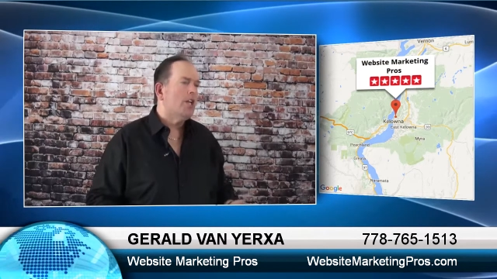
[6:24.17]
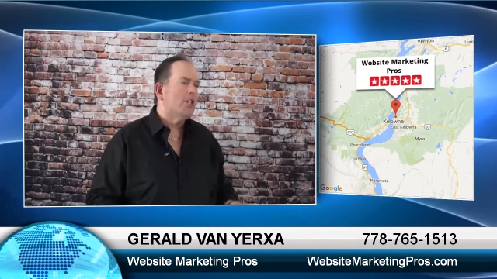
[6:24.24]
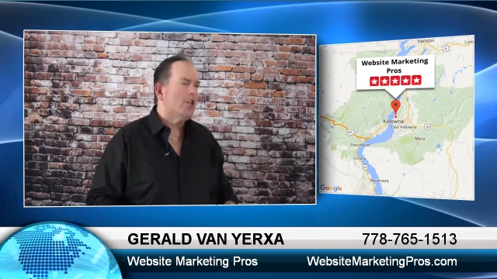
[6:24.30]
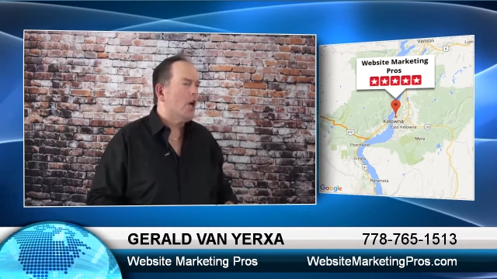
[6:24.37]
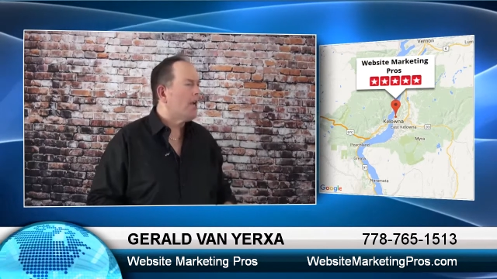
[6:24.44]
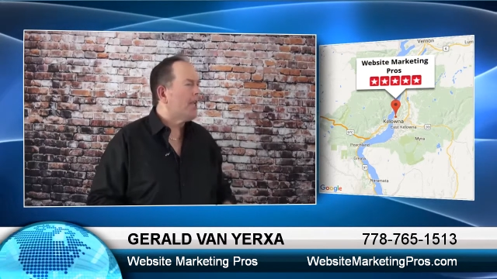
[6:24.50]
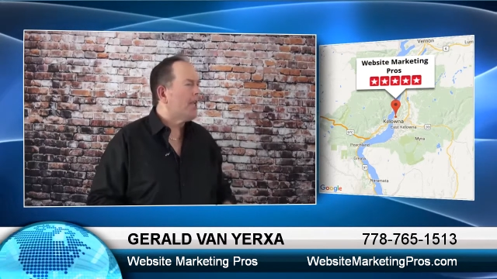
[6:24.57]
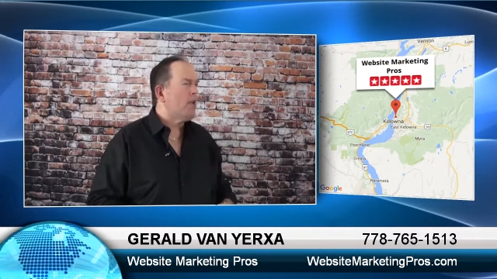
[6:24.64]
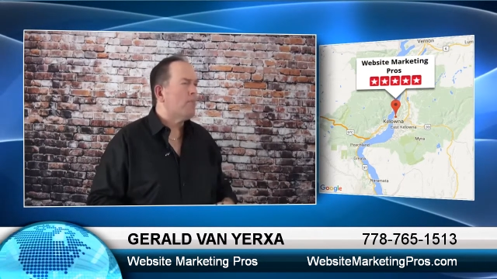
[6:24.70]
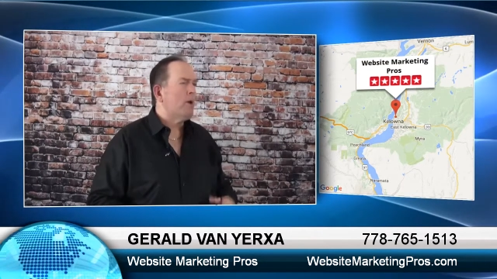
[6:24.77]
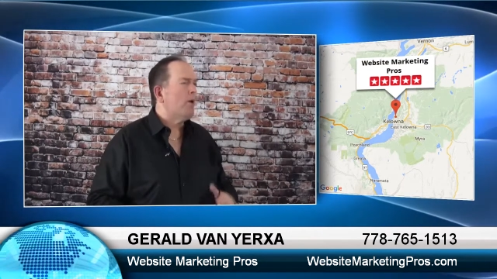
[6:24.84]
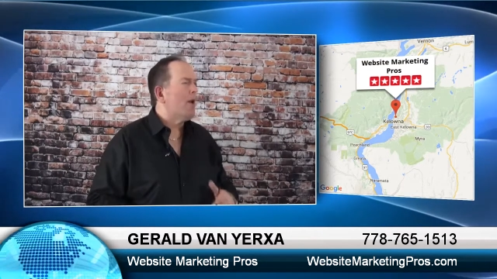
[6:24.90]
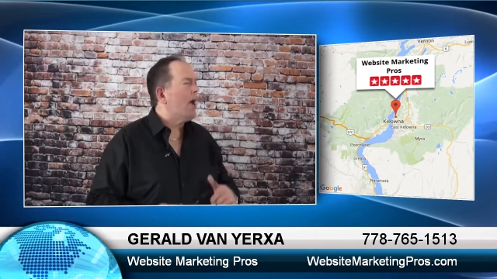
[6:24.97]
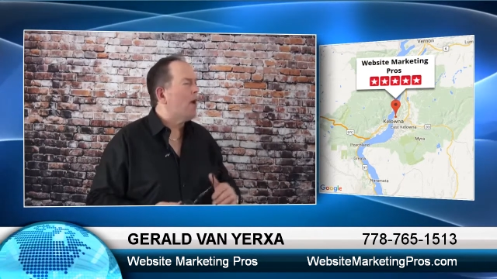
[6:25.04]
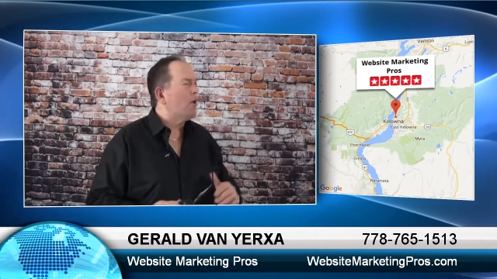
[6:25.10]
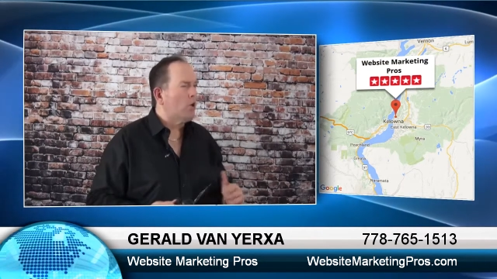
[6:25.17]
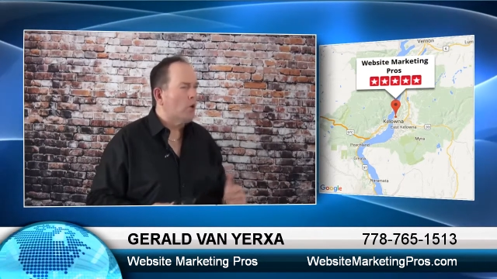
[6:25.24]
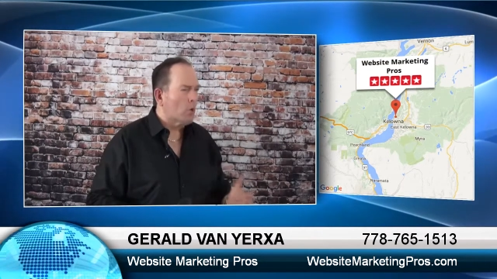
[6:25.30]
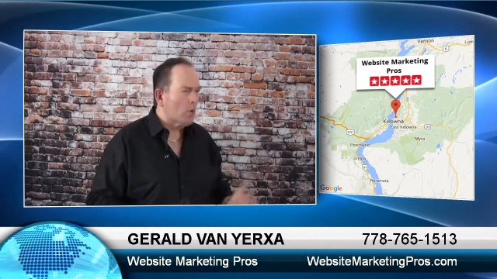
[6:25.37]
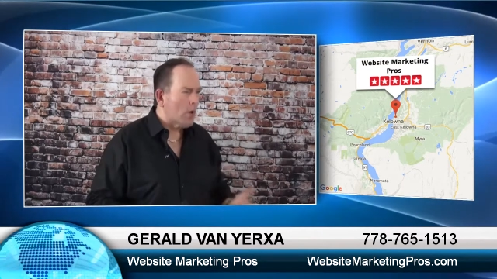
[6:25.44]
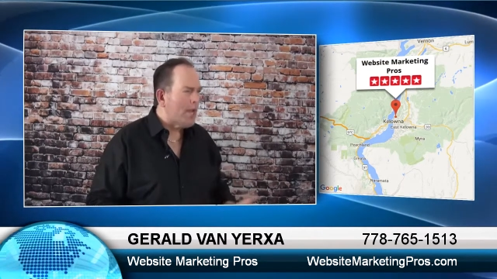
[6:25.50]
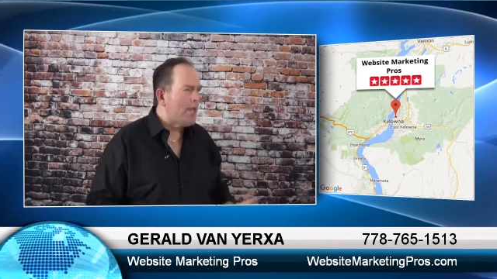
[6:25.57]
talking about how
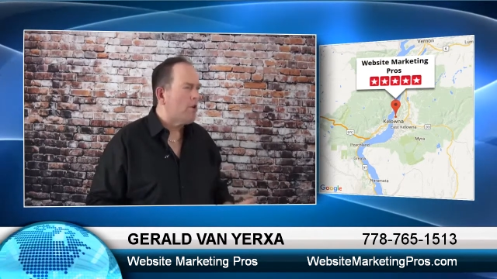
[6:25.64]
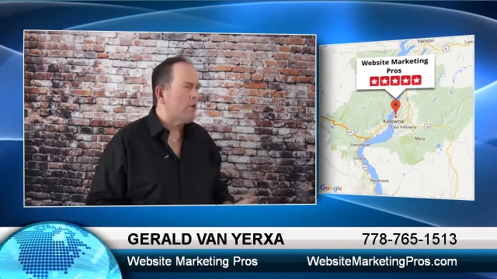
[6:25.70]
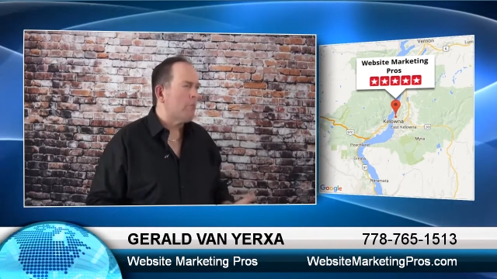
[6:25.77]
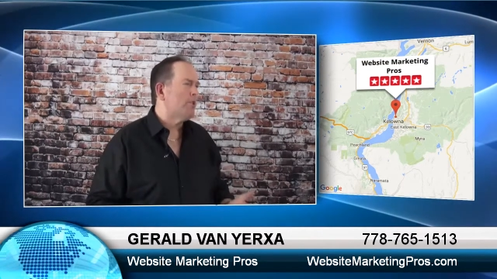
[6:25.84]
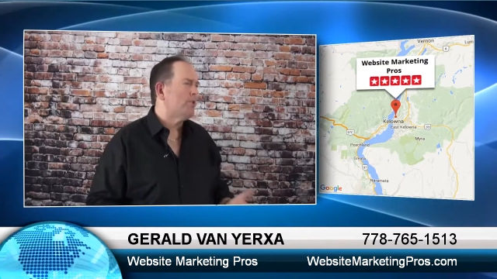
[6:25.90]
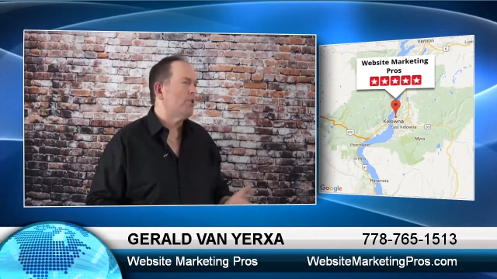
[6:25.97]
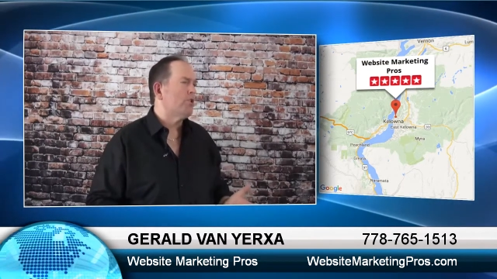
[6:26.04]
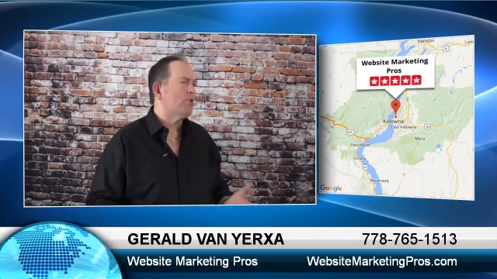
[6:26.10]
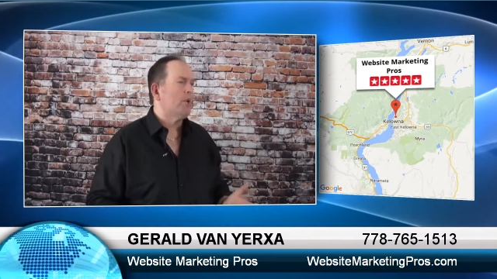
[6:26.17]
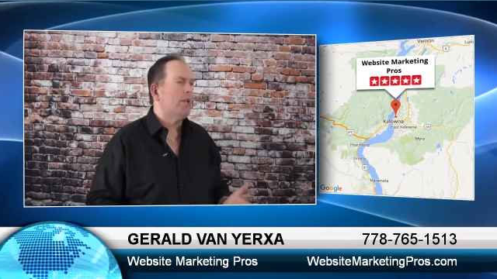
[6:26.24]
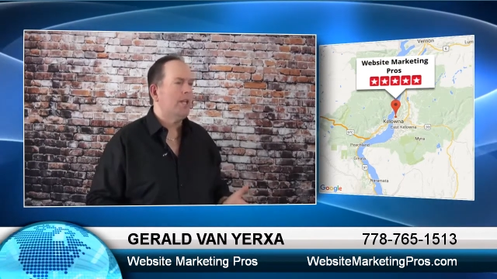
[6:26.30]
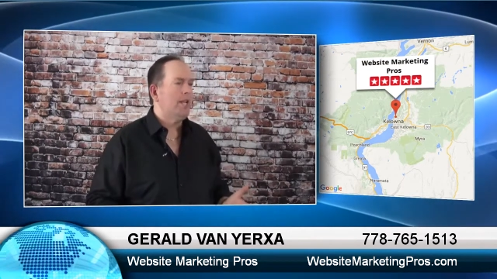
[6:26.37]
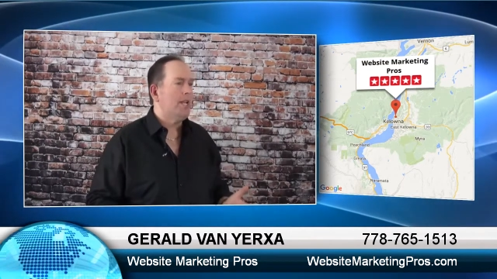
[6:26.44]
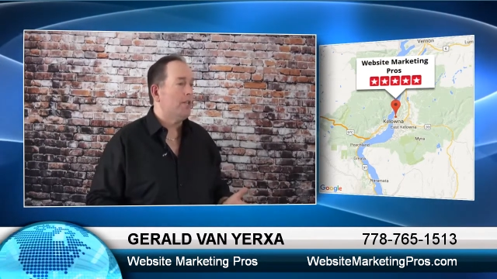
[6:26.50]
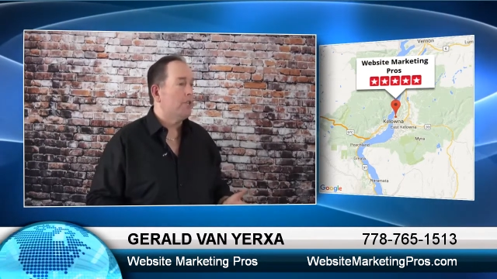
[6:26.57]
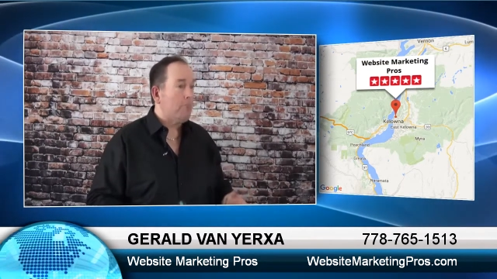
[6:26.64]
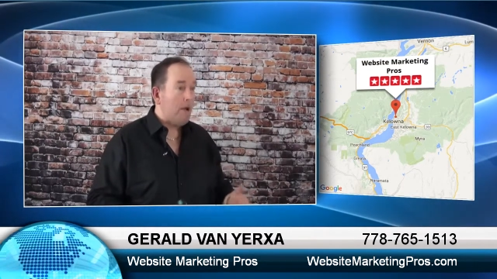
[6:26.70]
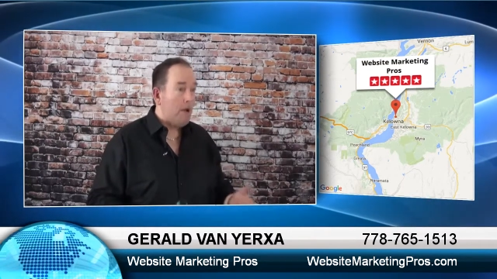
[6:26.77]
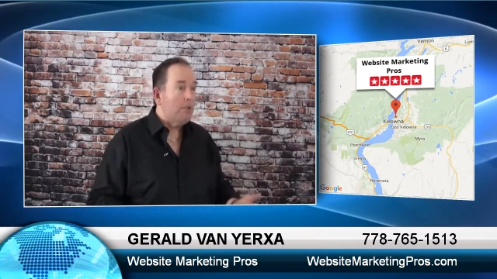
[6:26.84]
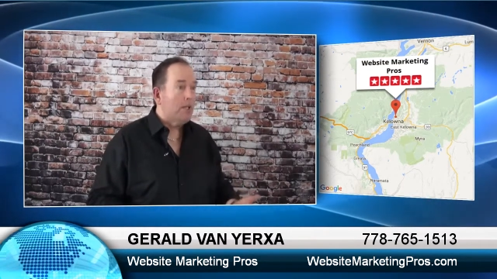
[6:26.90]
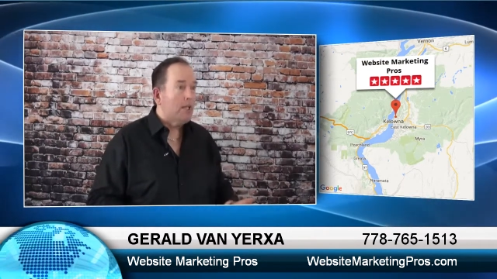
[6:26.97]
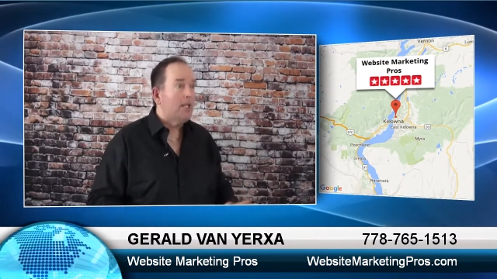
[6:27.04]
great your business really is,
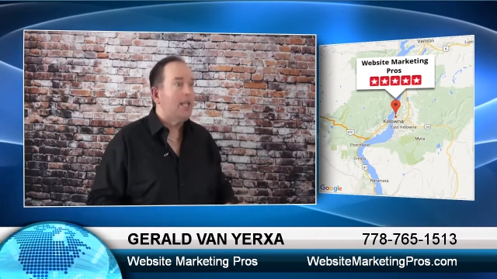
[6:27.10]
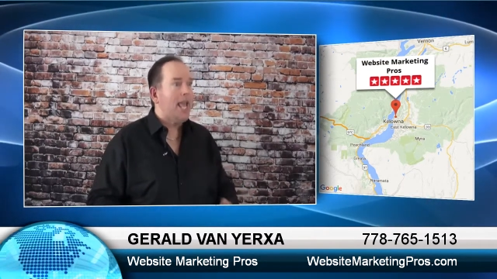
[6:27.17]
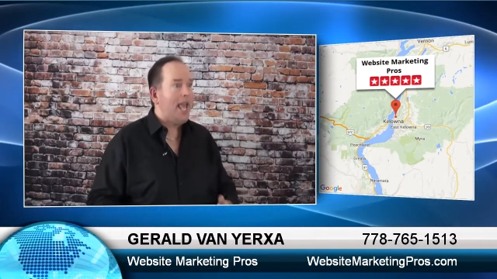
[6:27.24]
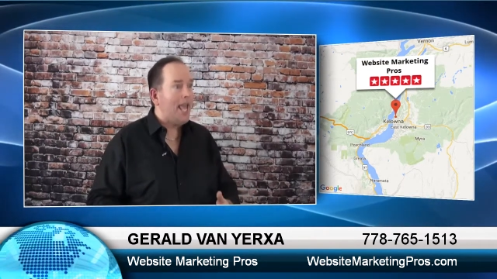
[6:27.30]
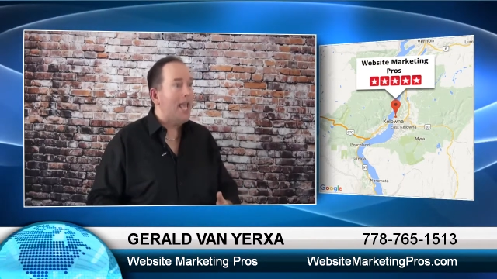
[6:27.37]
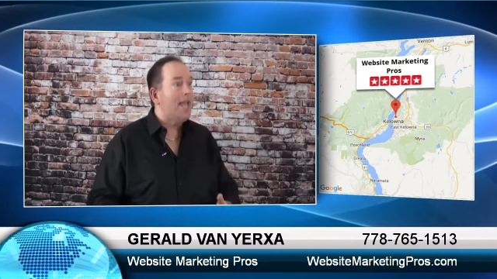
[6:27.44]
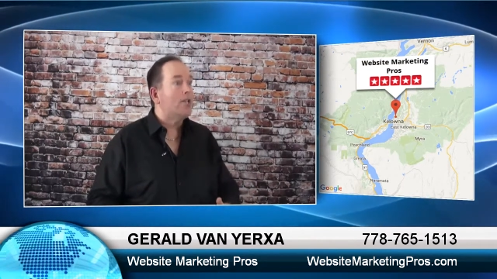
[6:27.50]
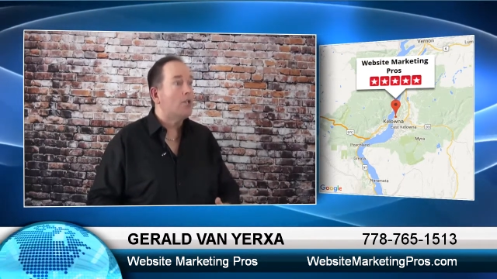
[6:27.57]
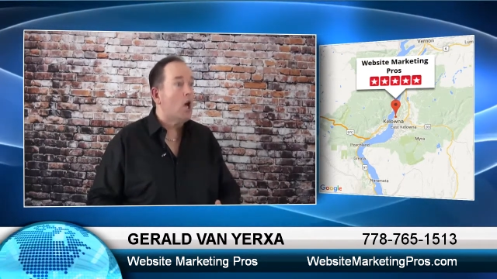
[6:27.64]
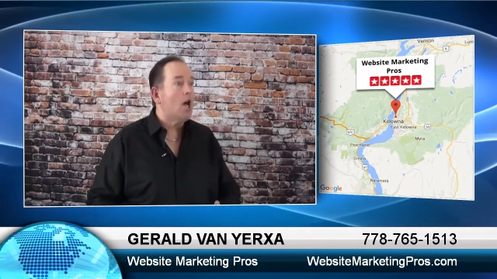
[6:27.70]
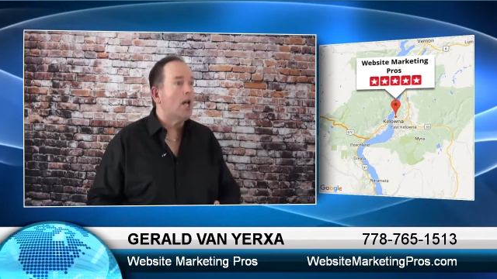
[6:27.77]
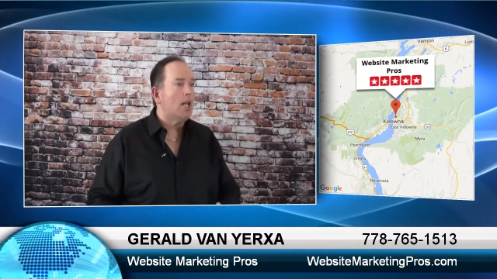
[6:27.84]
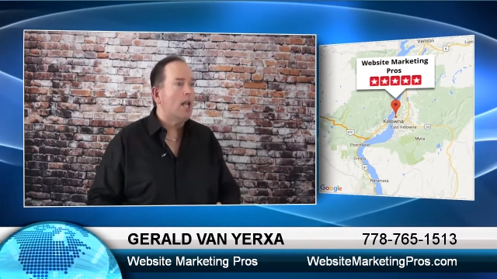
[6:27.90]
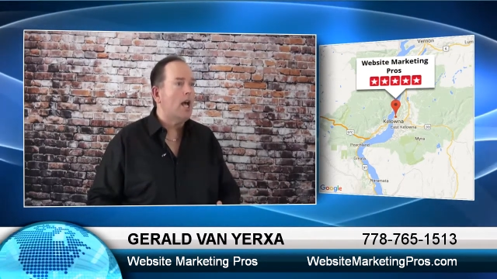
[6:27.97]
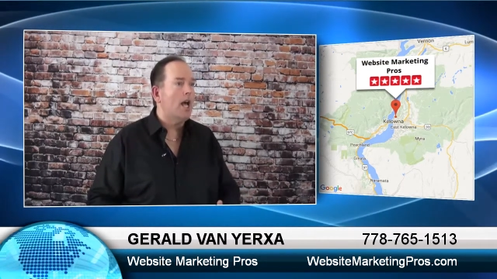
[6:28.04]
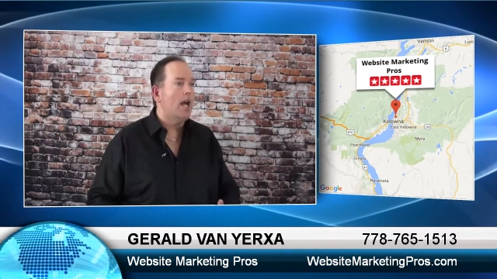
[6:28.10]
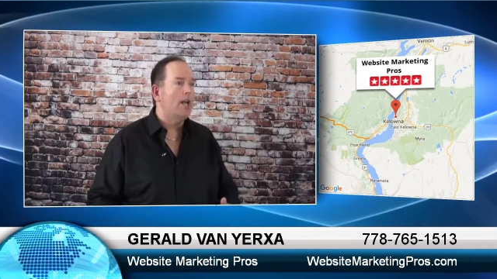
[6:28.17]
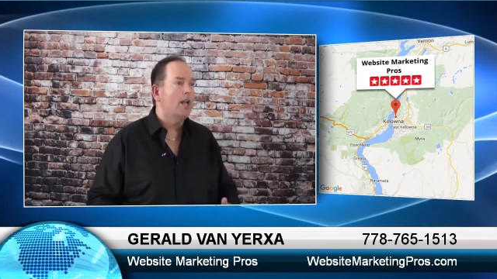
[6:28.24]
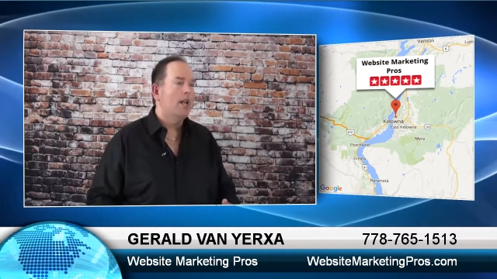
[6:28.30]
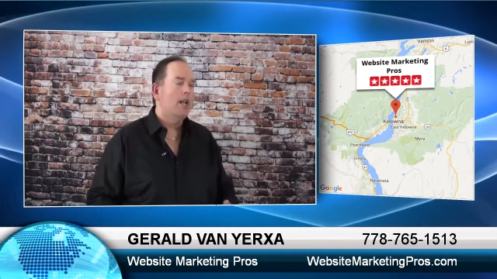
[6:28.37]
publicly and online,